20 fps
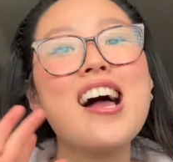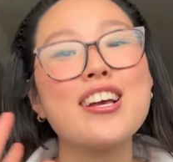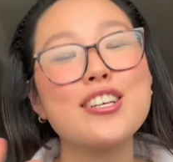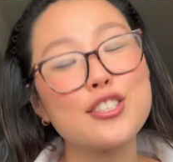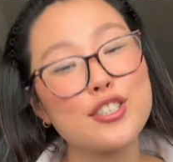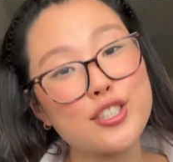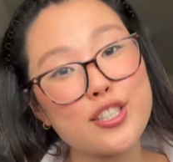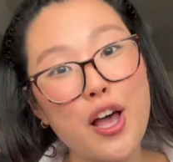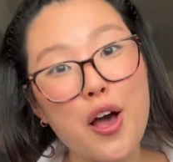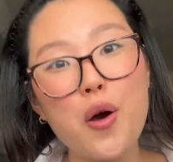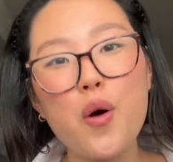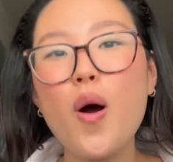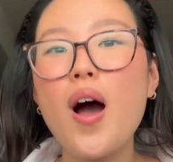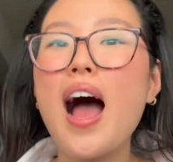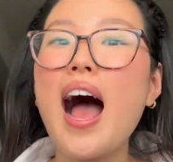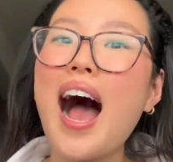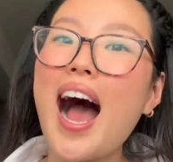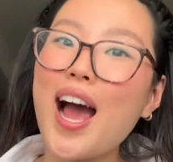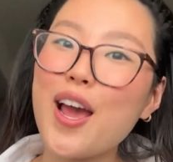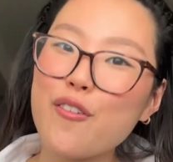So
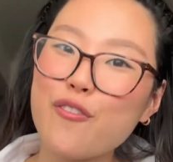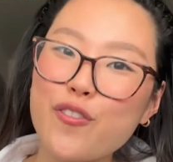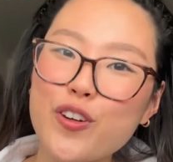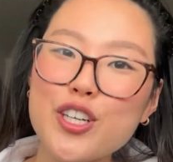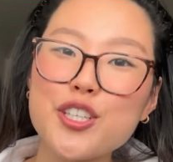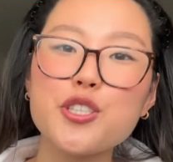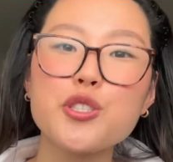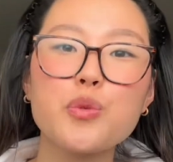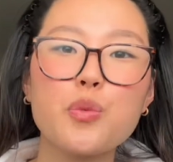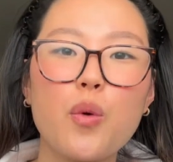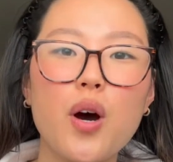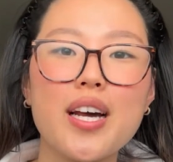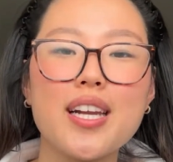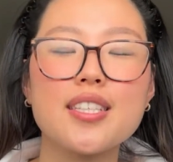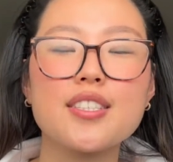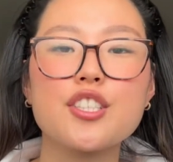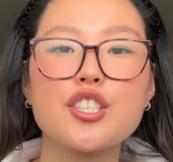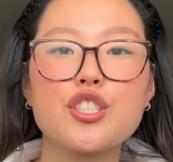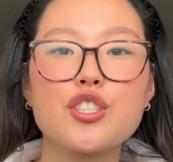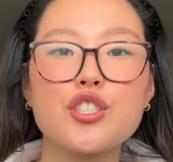I first
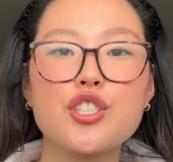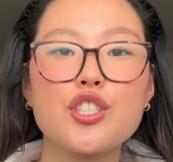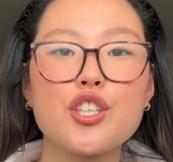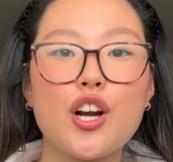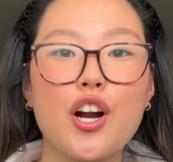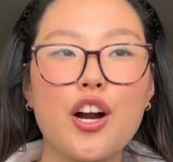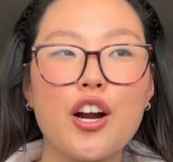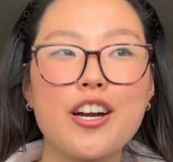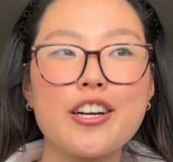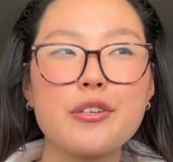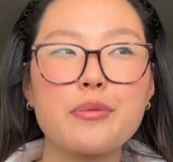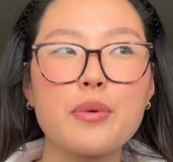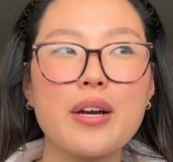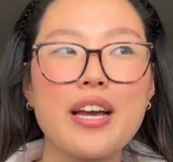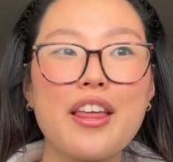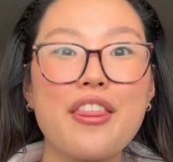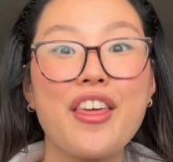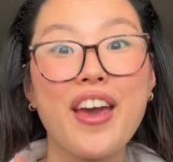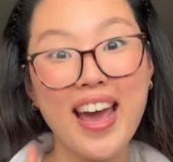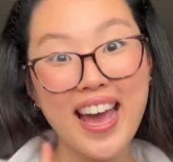wanted to start
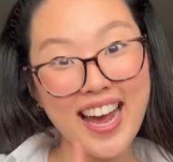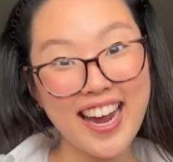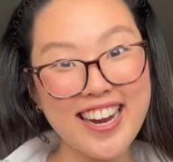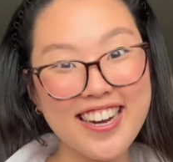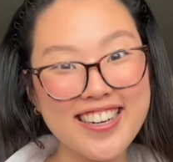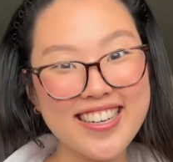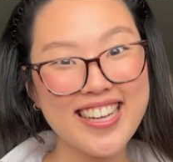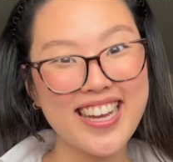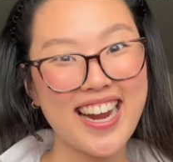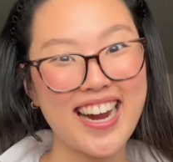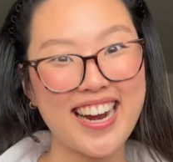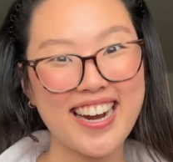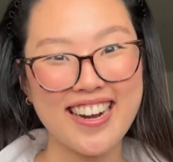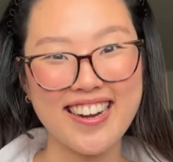with hair care.